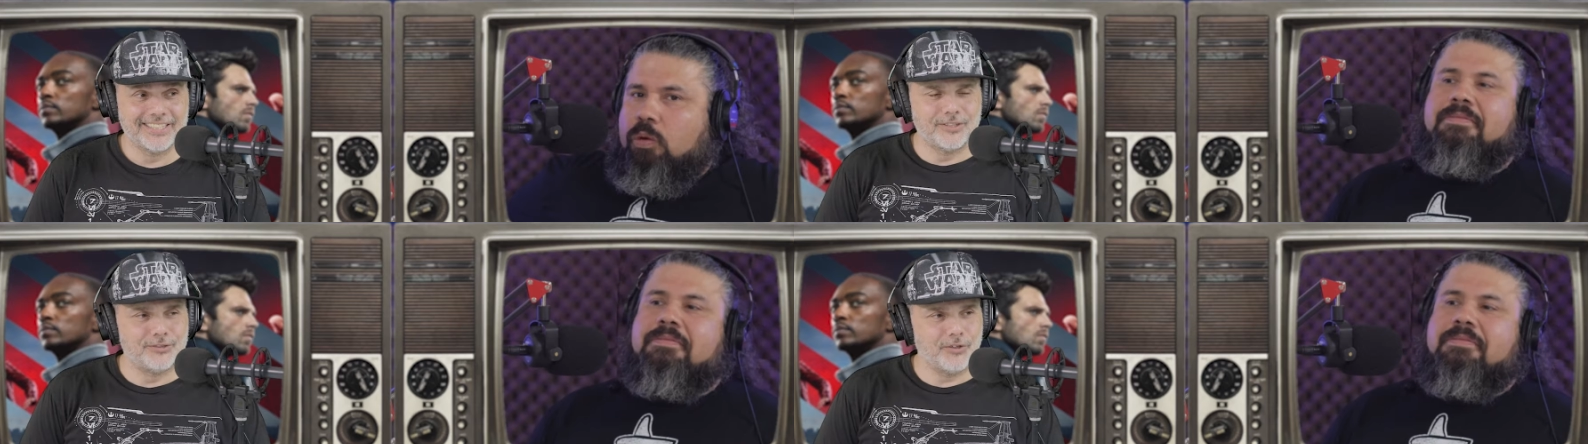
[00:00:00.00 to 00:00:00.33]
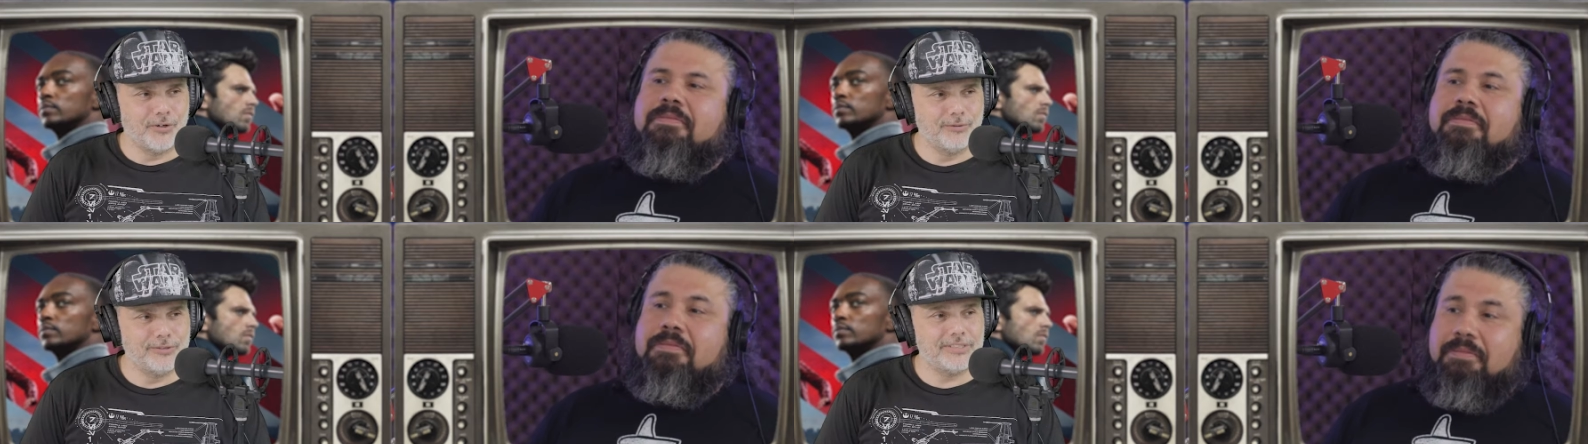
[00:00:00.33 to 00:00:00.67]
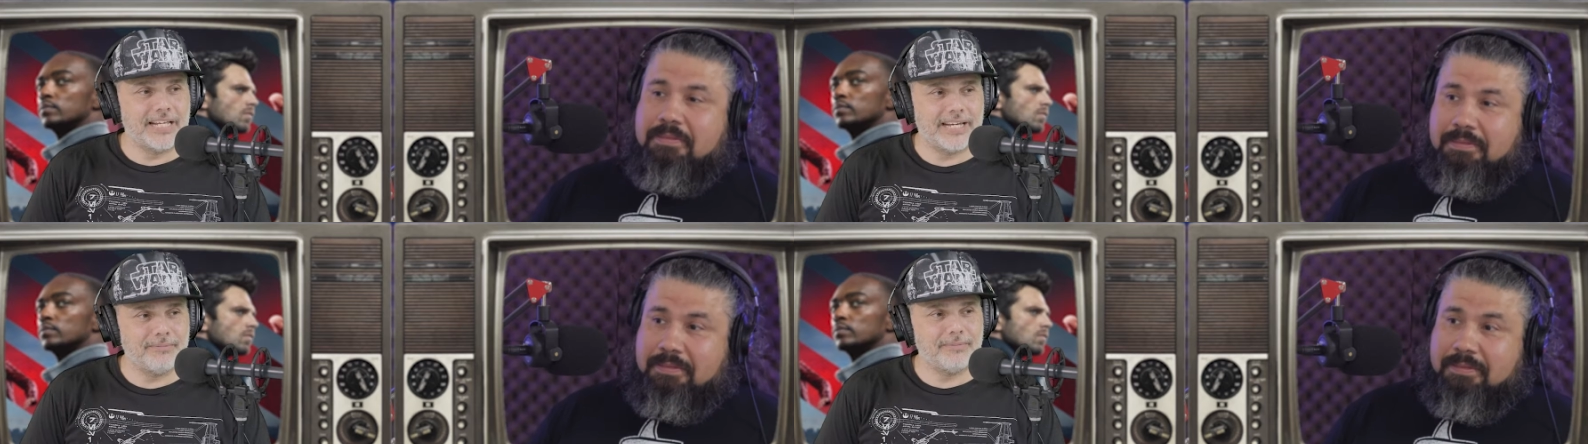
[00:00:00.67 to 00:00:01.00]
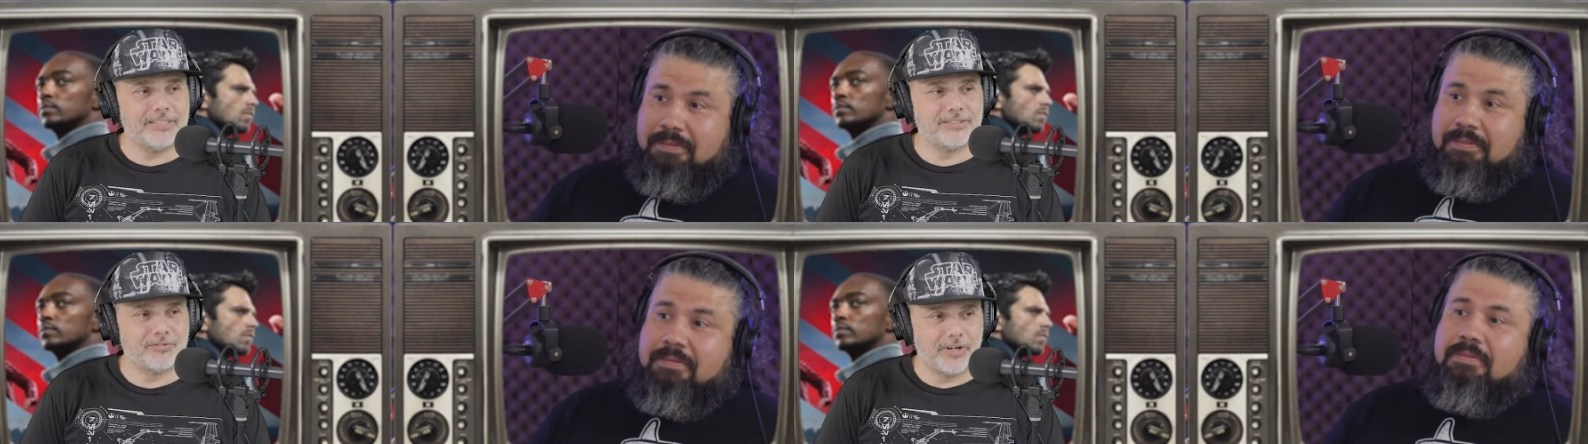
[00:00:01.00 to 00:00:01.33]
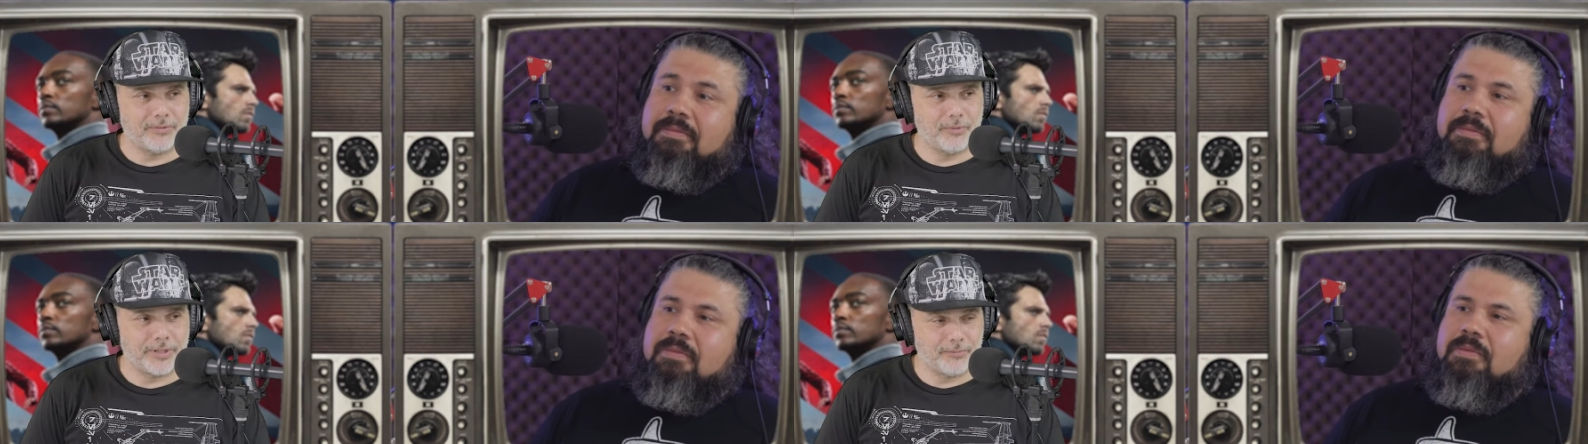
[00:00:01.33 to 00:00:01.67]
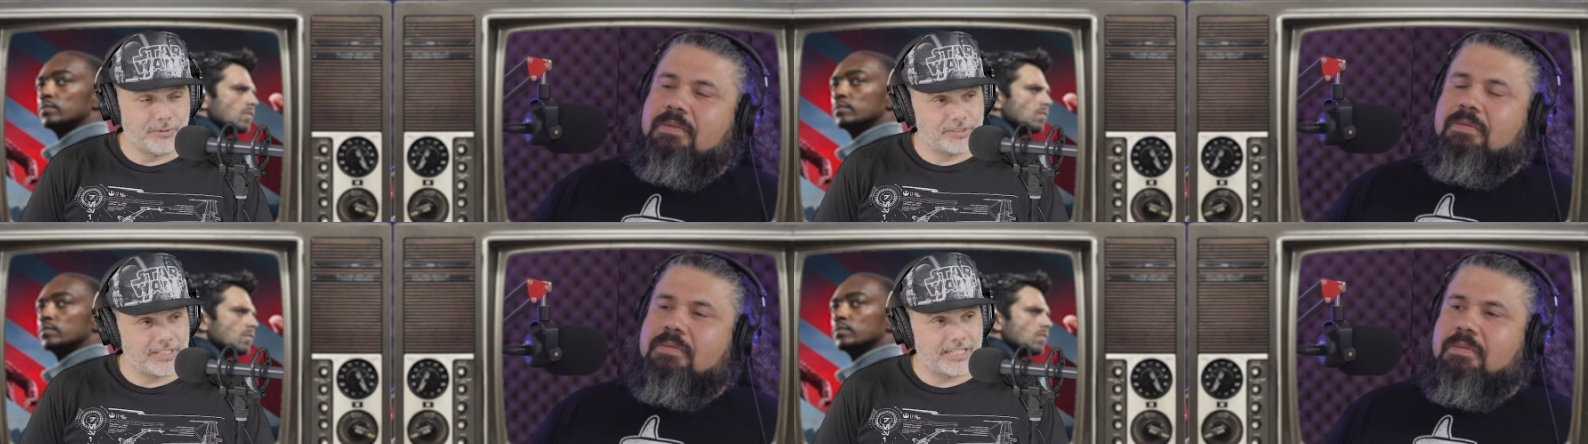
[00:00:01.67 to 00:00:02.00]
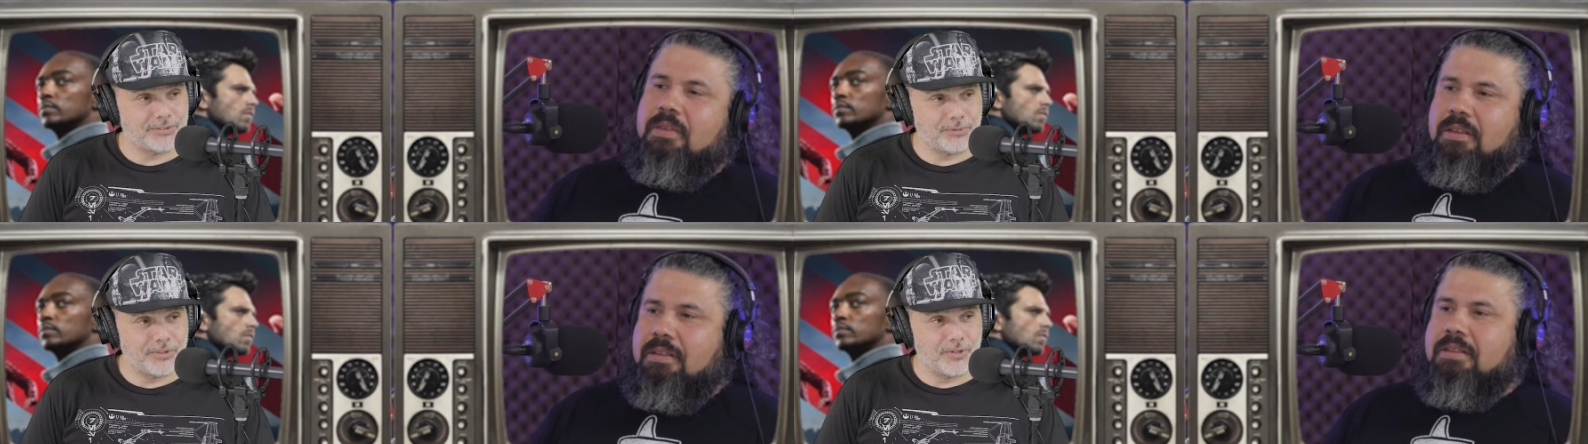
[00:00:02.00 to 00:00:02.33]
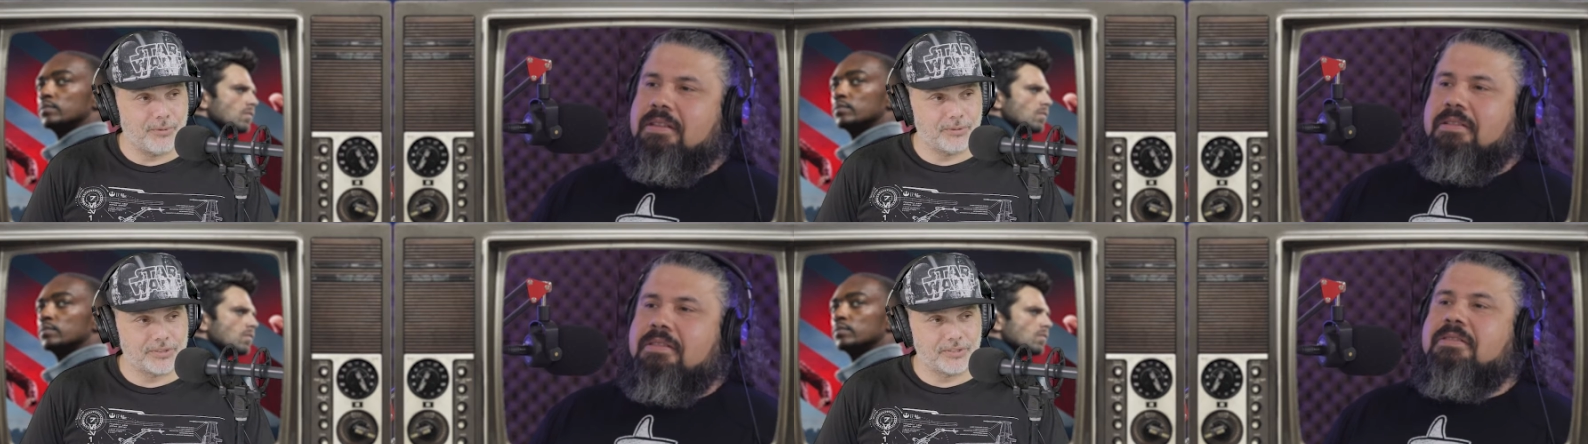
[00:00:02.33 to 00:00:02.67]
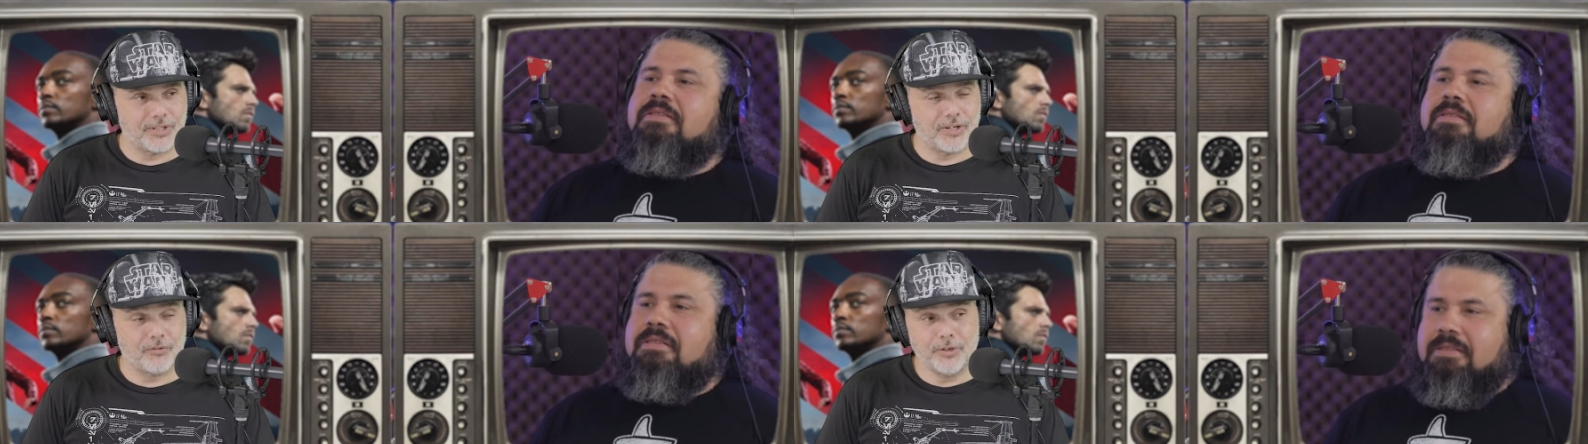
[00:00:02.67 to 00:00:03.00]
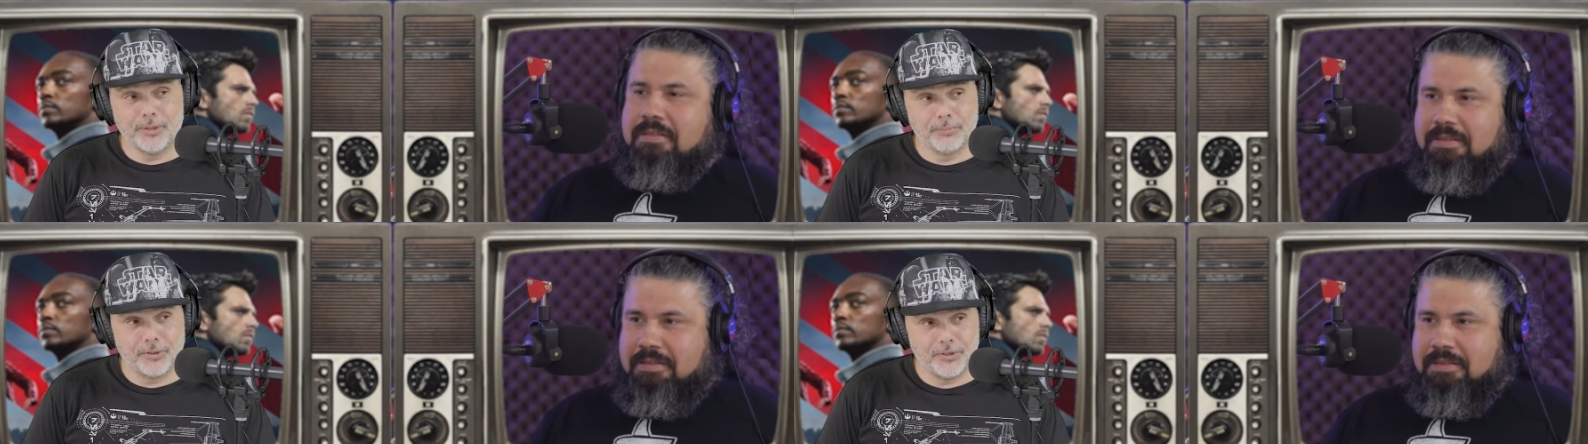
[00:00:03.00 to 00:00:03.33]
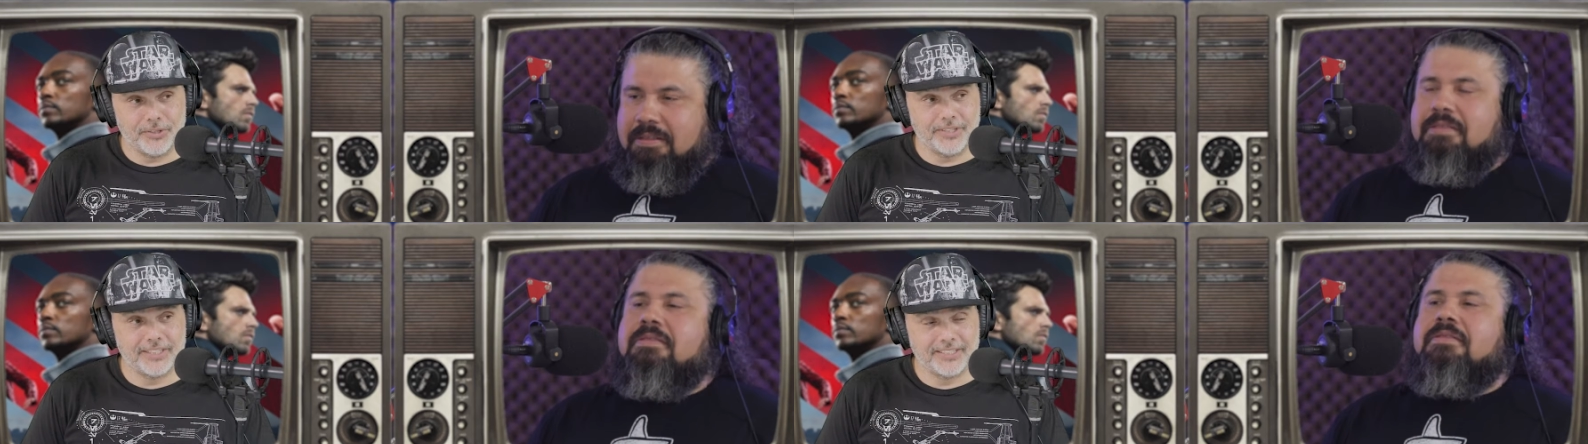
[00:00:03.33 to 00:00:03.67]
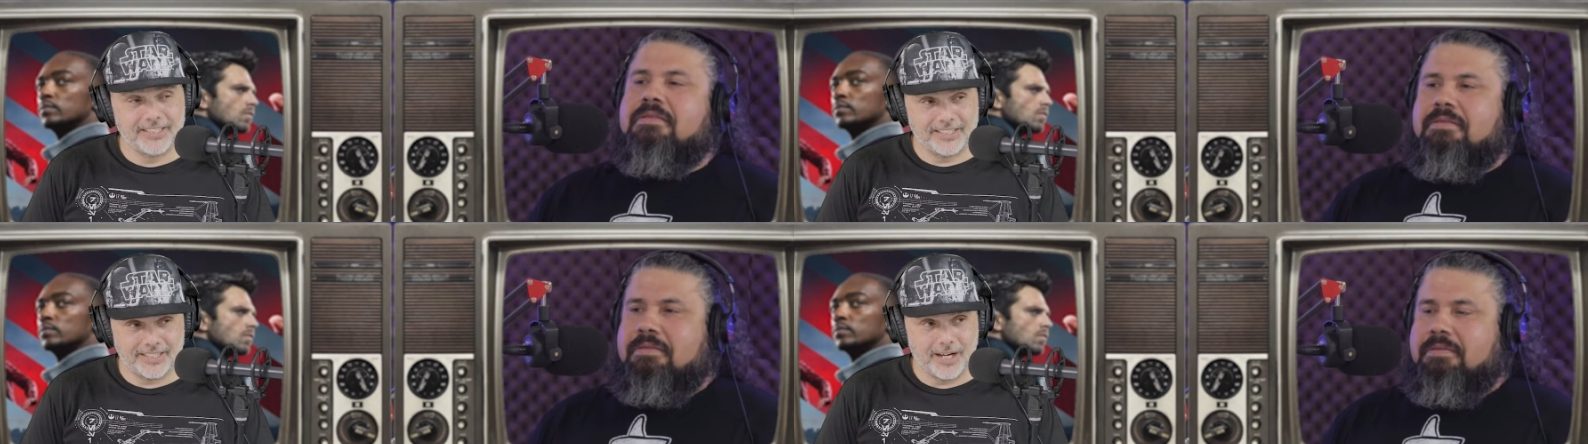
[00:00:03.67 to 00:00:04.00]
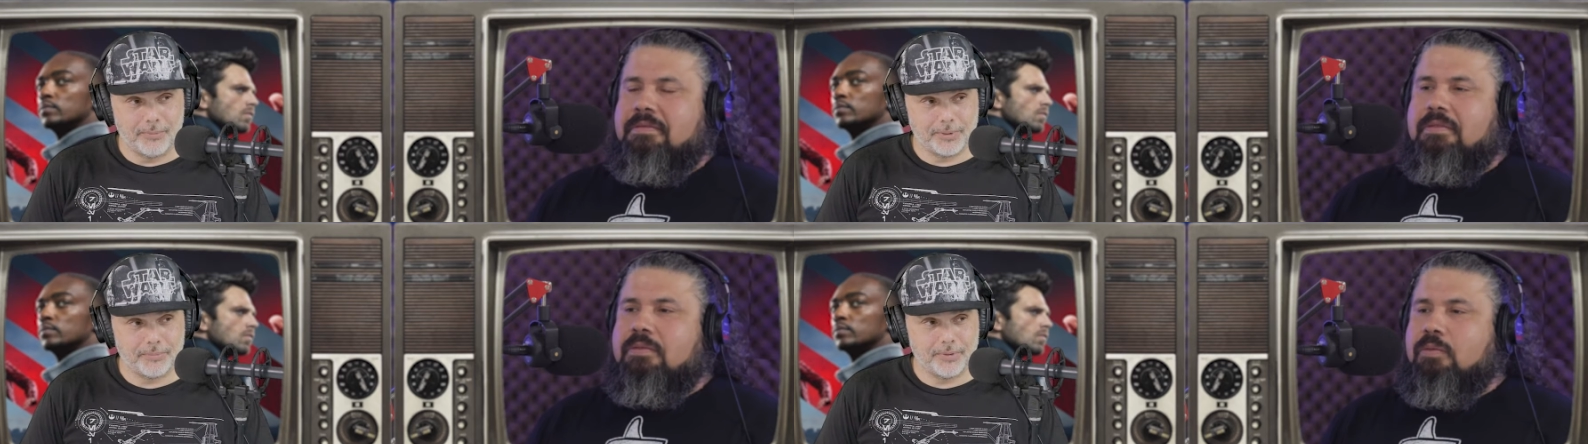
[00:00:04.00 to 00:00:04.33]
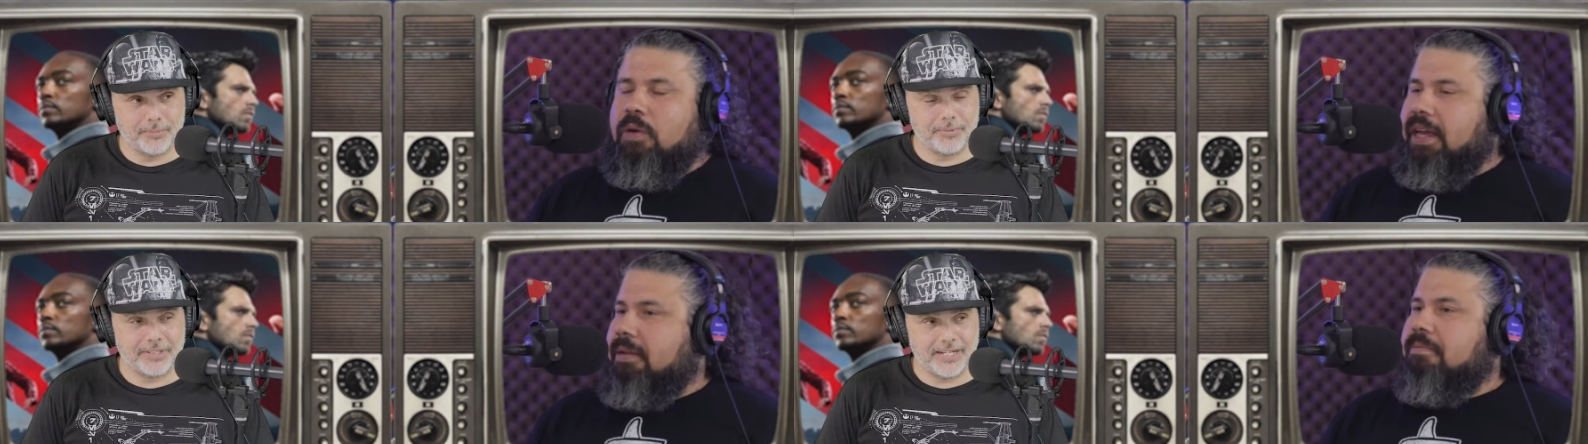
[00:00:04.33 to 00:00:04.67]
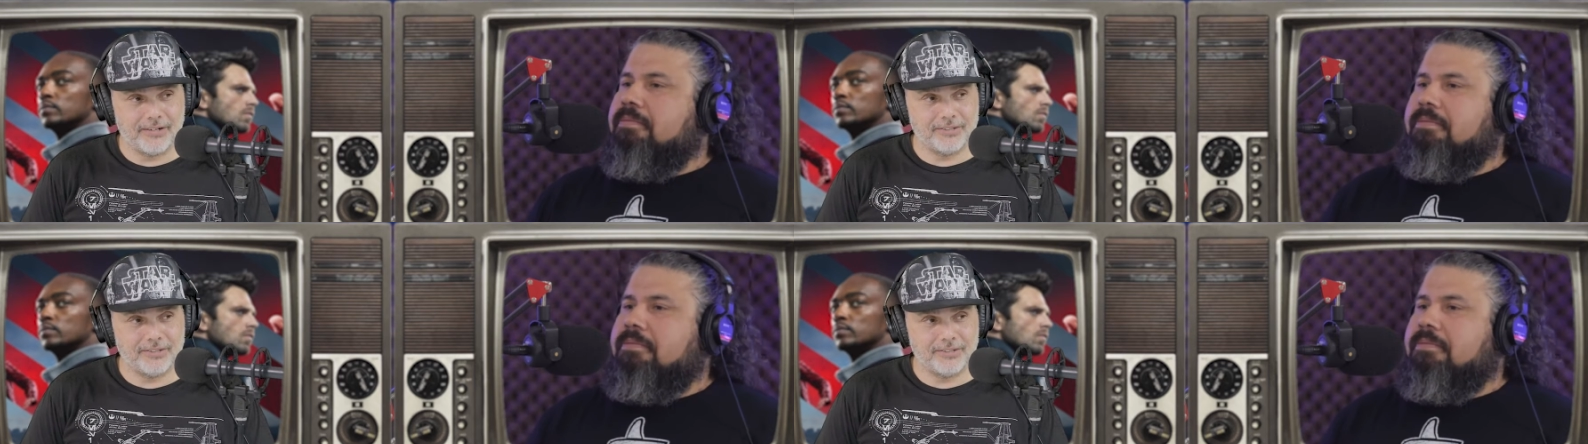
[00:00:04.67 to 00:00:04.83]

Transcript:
Speaker 1: The drone's name is Redwing, which, as we know, was a, a real bird in the comic book, right. but